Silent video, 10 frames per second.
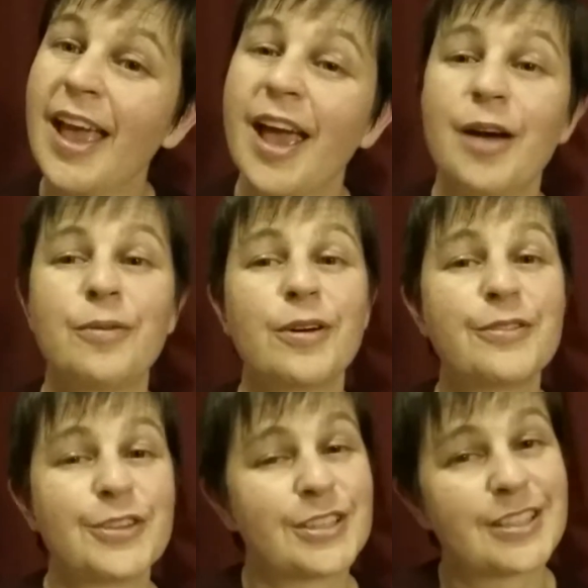And what have
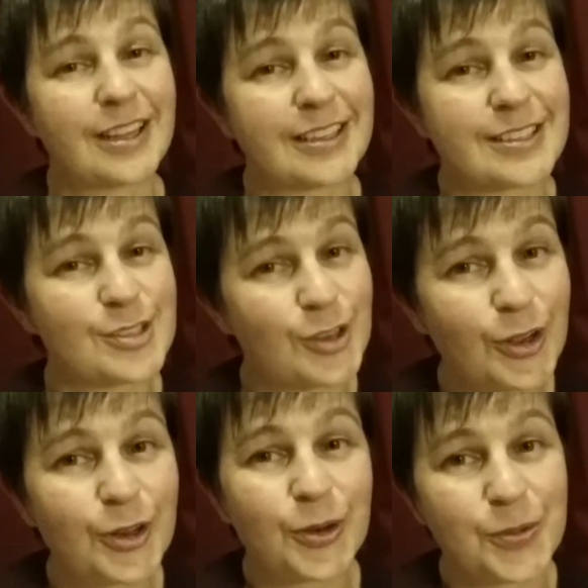you decided is
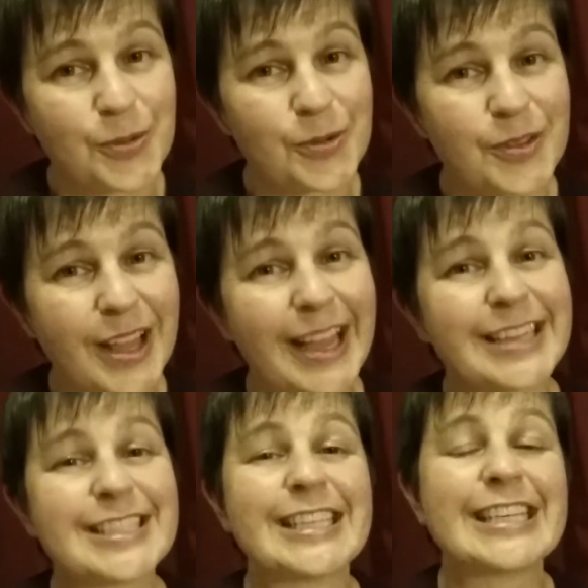not normal that
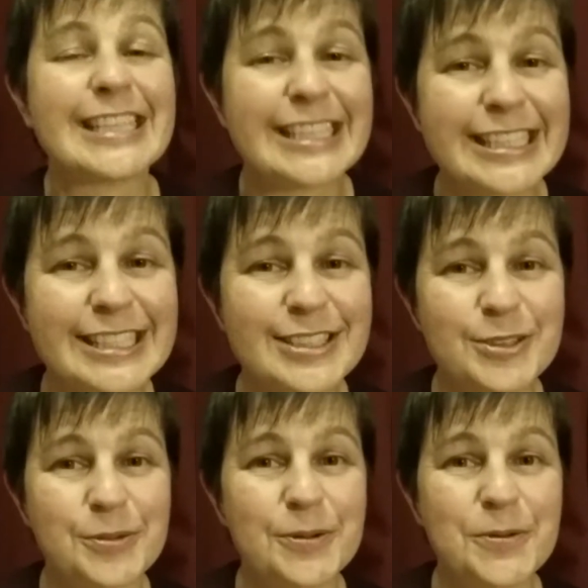actually is
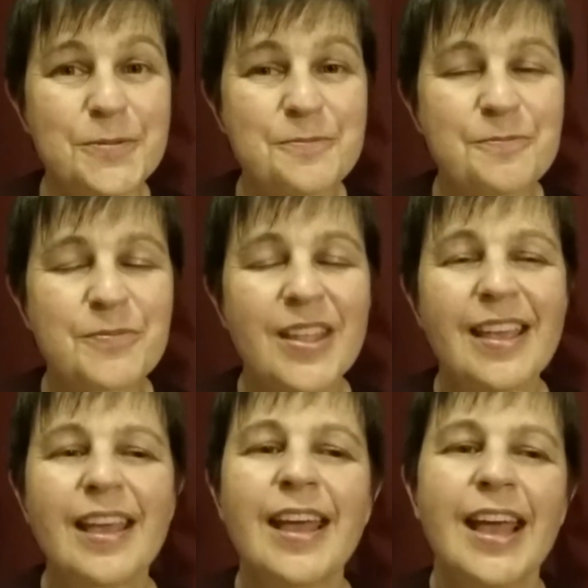normal?
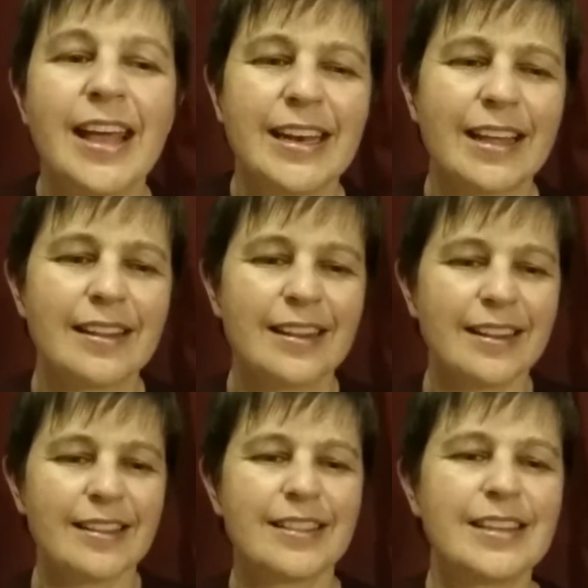Now,
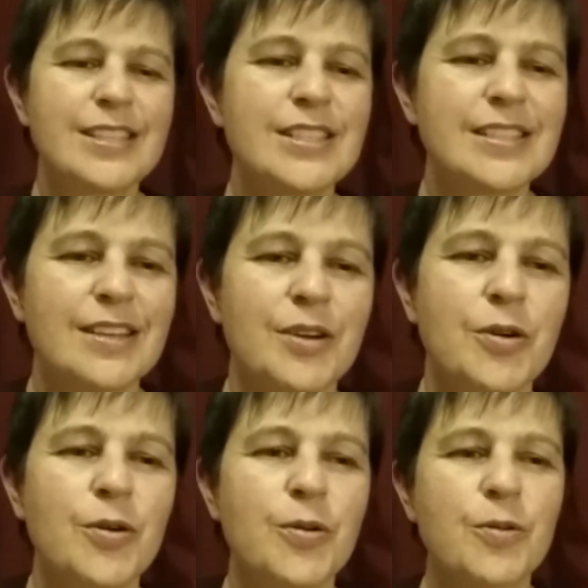this
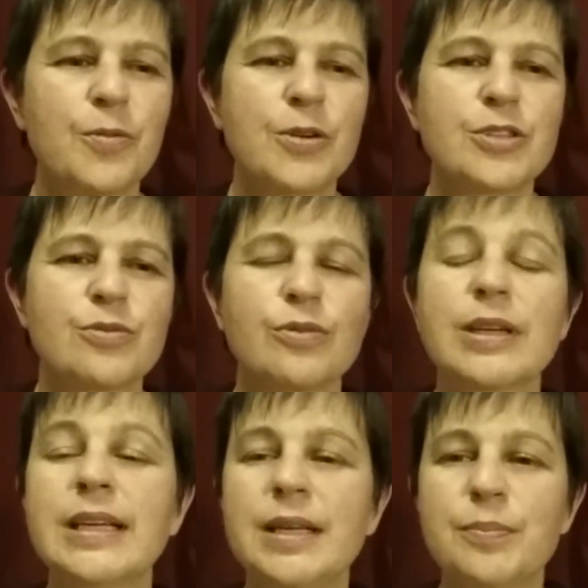was
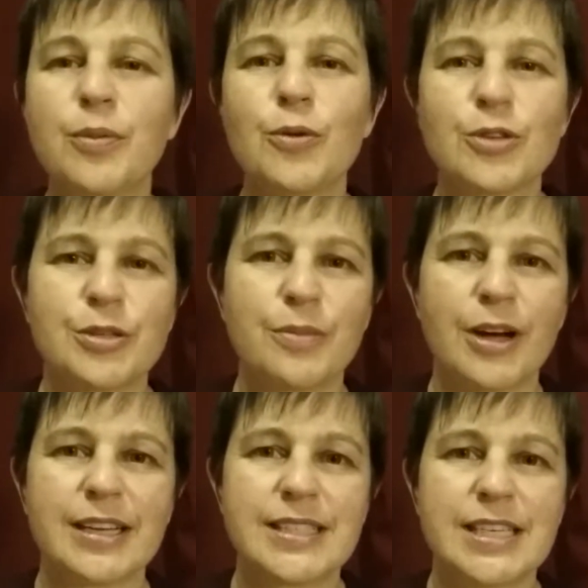really brought to my
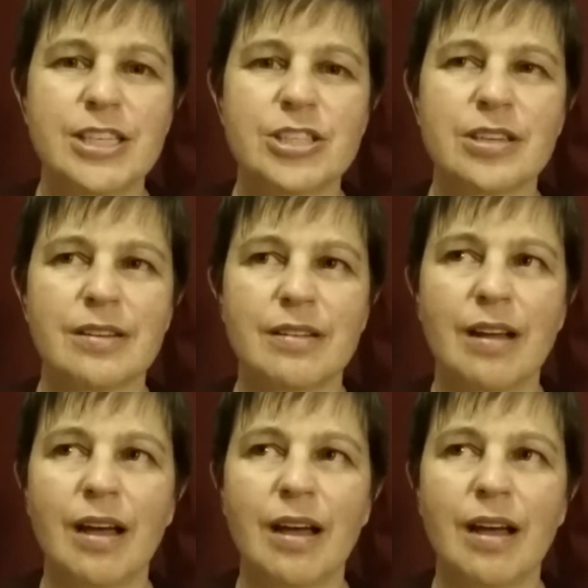attention